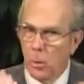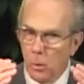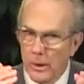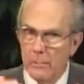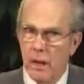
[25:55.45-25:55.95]

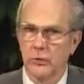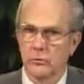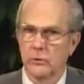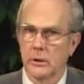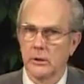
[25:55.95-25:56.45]
We
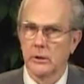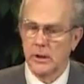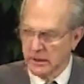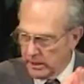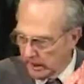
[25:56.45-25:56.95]
must
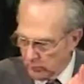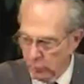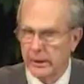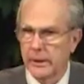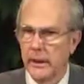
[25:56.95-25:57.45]
get
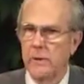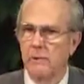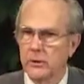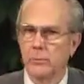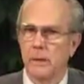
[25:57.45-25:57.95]
rid of
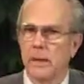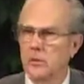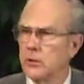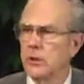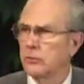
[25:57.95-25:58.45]
this
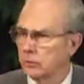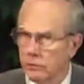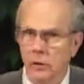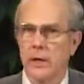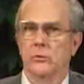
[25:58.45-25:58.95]
man, Jesus
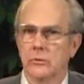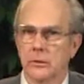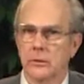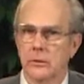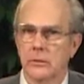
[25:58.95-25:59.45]
Christ.
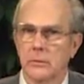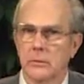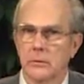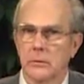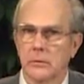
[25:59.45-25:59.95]

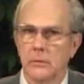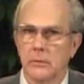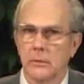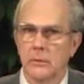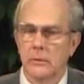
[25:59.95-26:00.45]

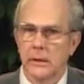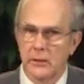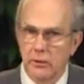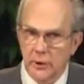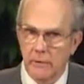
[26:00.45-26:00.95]

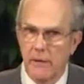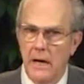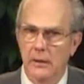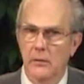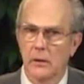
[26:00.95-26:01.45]
He's a
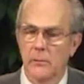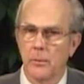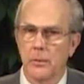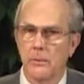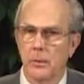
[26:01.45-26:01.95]
divider of
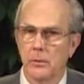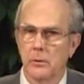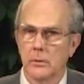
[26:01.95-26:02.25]
the people.